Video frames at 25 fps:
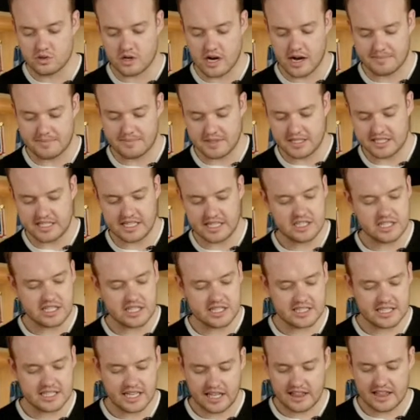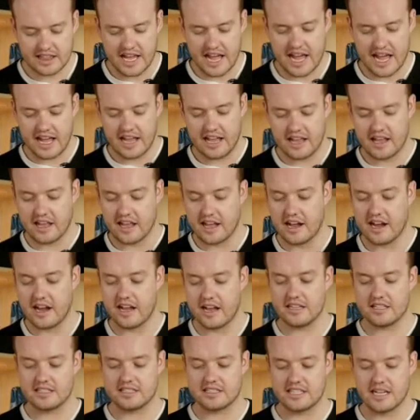drop this in just like that,
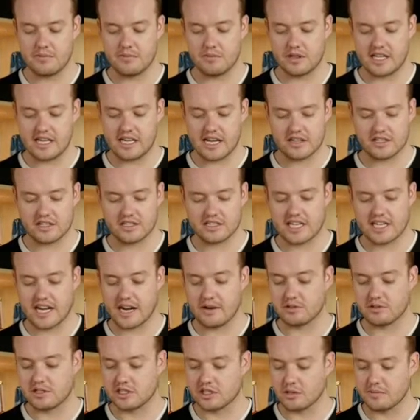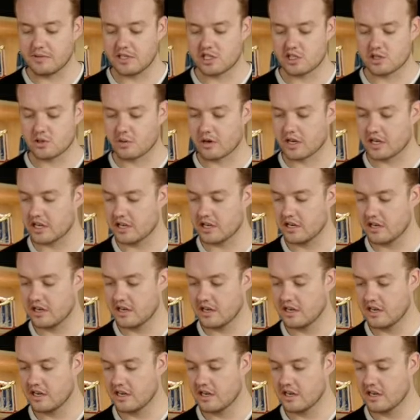and then same with the other side, which is a little bit shorter.